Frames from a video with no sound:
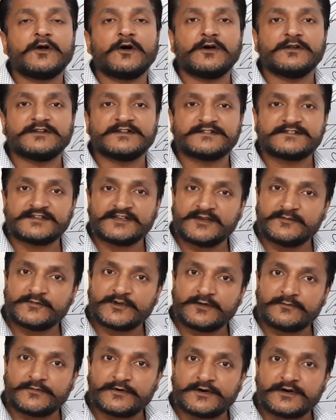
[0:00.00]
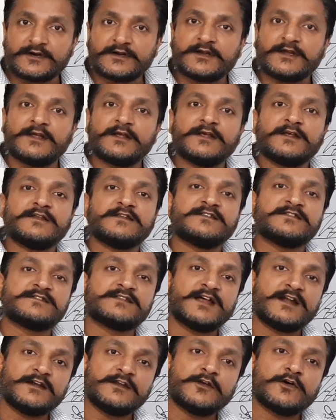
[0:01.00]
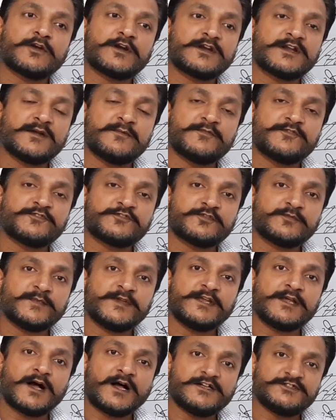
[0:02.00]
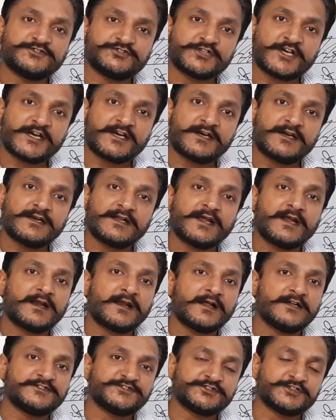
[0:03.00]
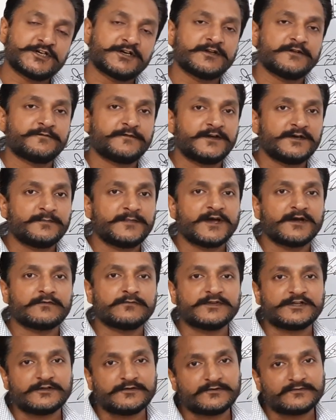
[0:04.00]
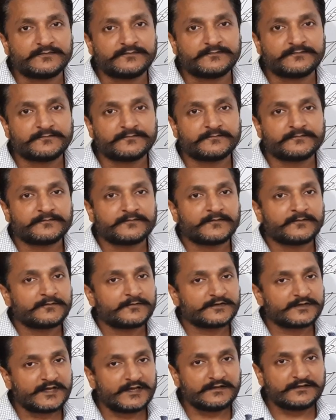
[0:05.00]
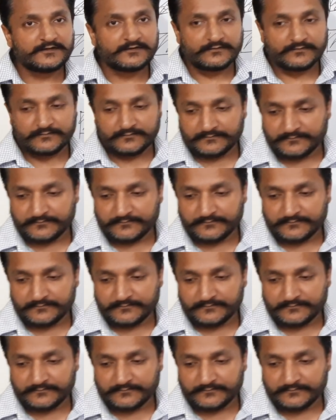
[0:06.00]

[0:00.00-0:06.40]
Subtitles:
on the same number. Send your attempts to me, I'll check it and I'll share the feedback with you. Thank you.